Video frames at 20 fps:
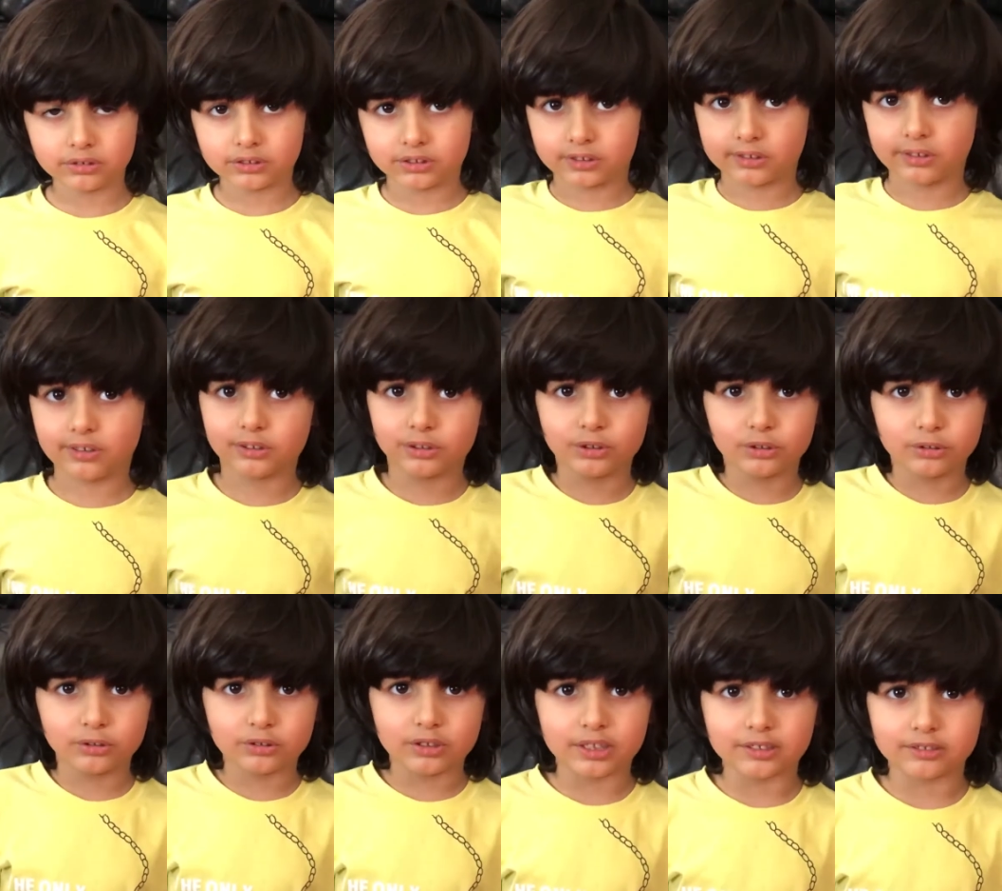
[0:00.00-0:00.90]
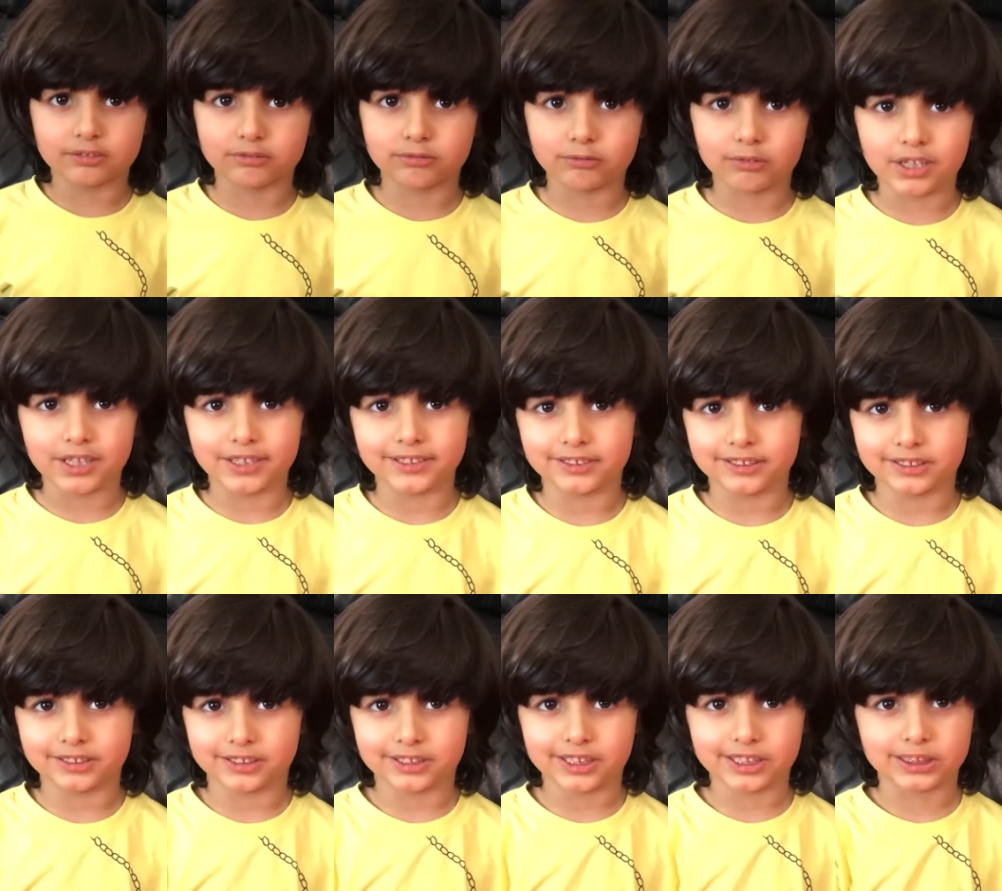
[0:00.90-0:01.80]
so you can try
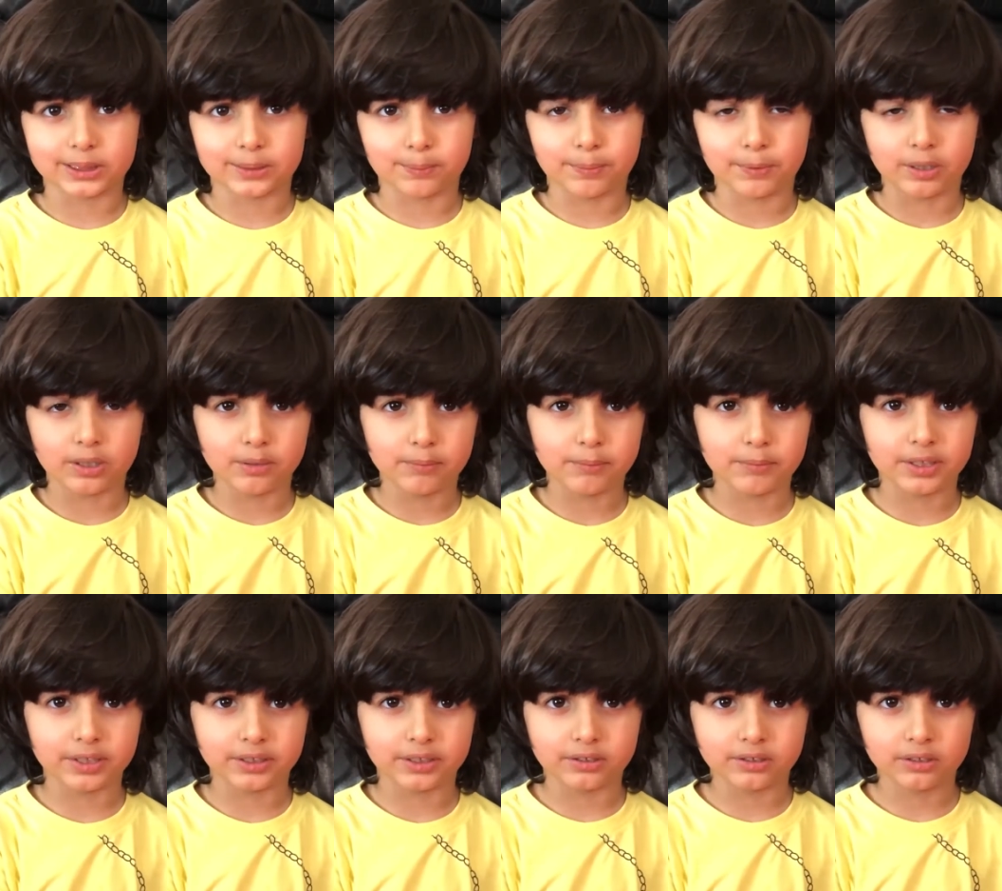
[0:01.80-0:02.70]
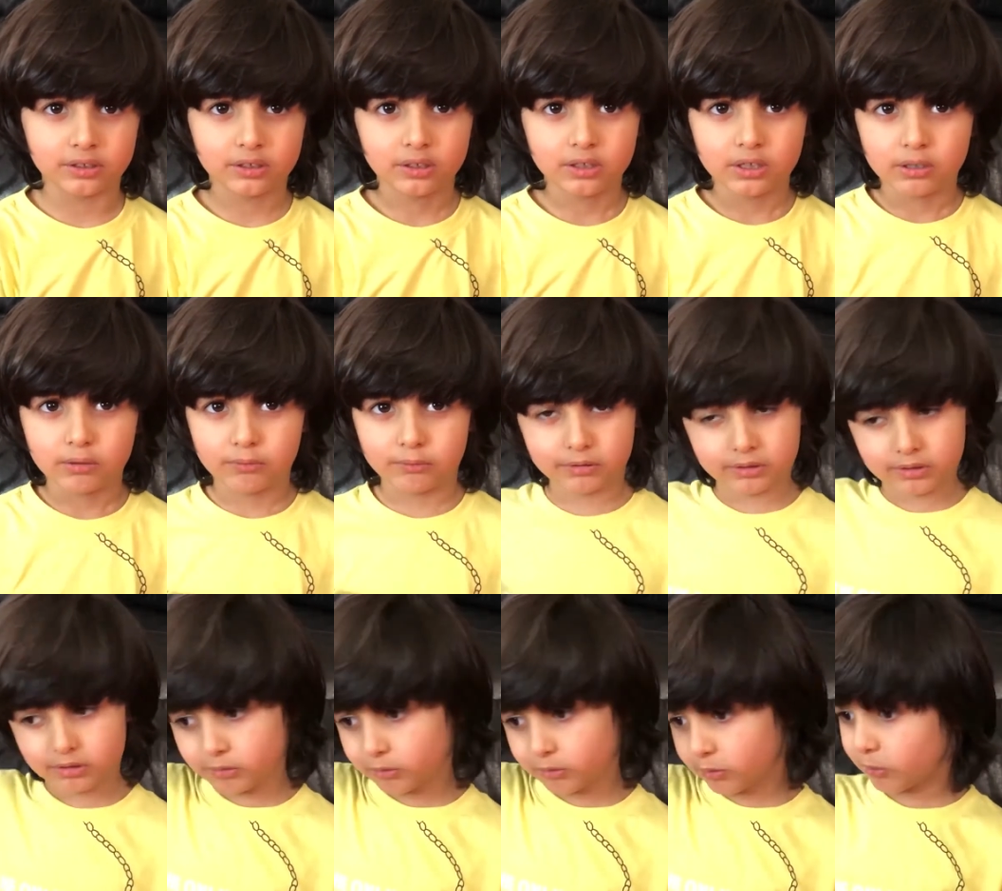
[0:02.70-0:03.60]
this experiment
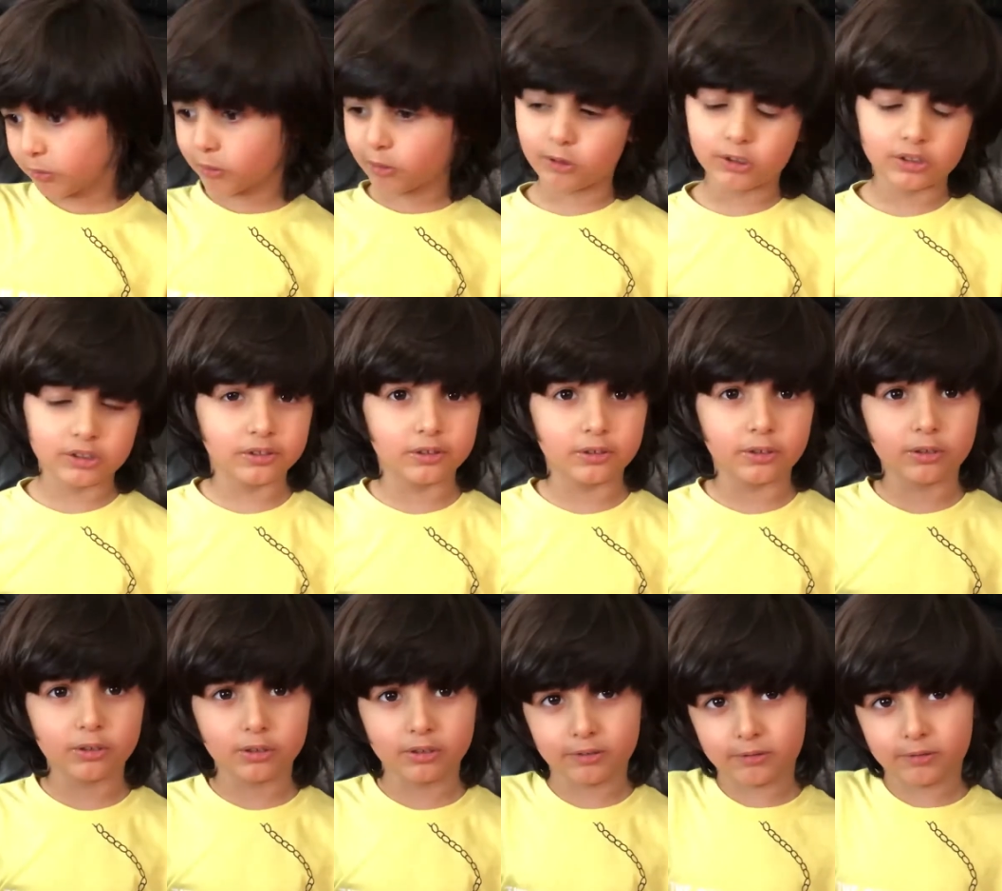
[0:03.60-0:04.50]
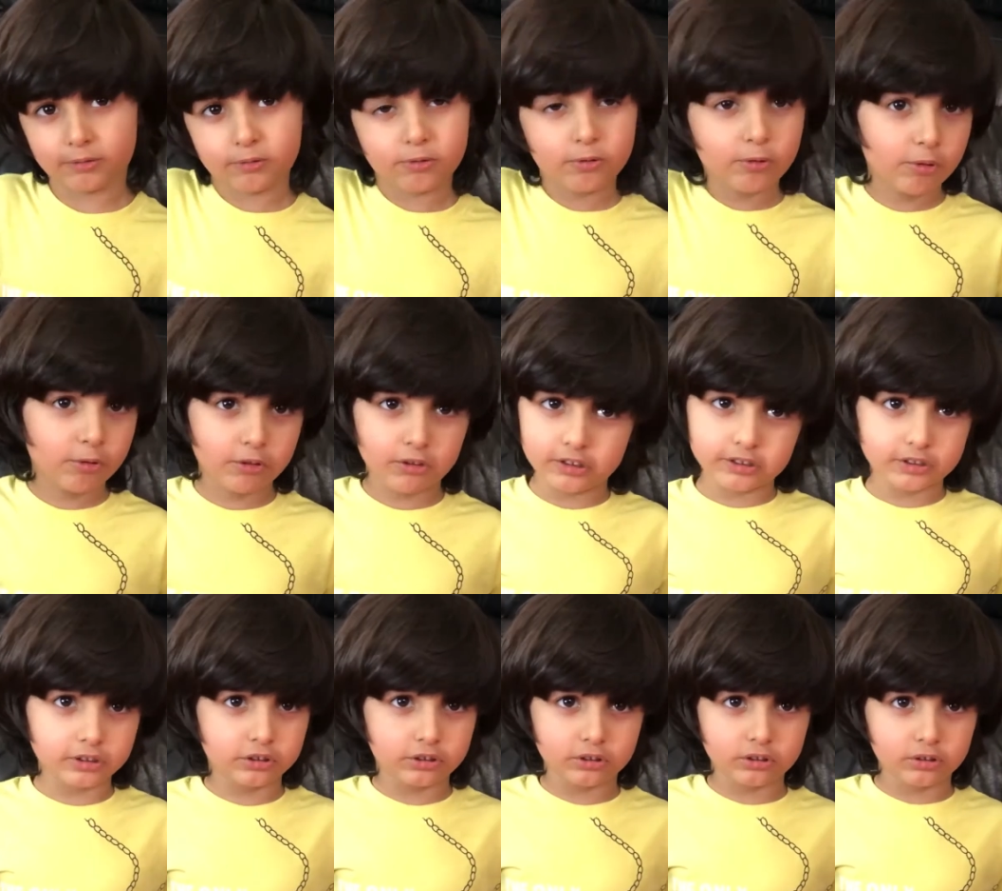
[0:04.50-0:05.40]
with oil or
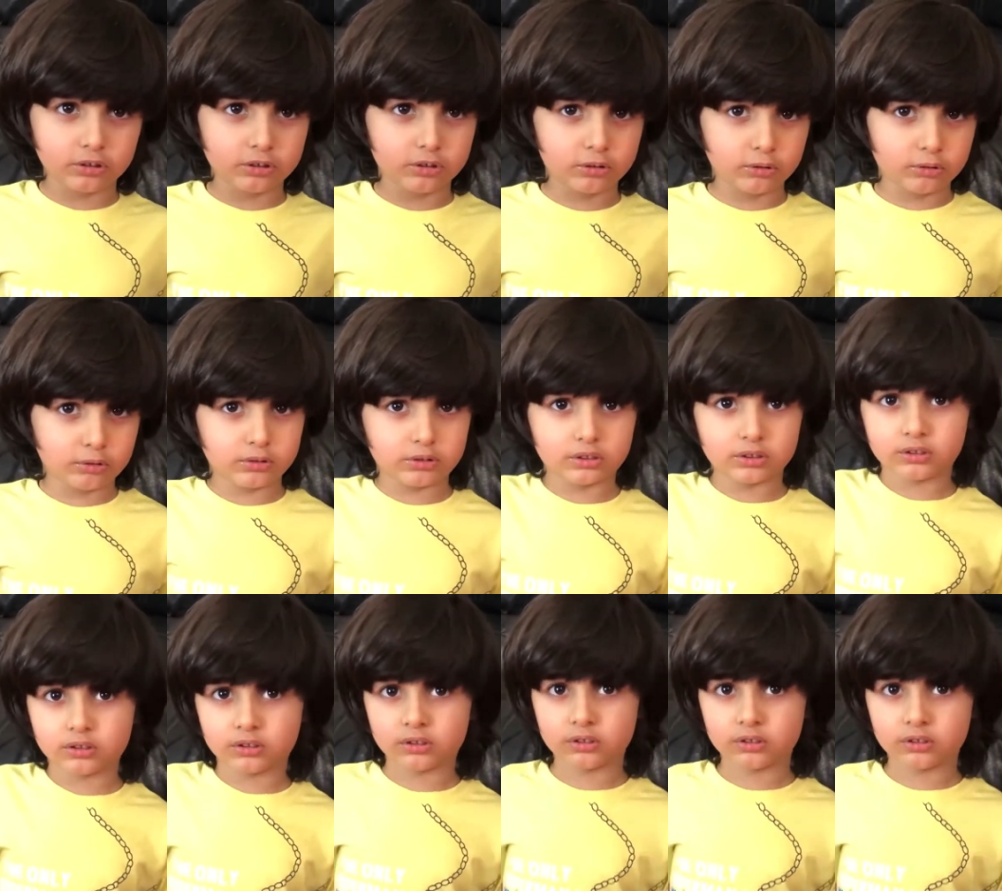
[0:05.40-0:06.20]
orange juice,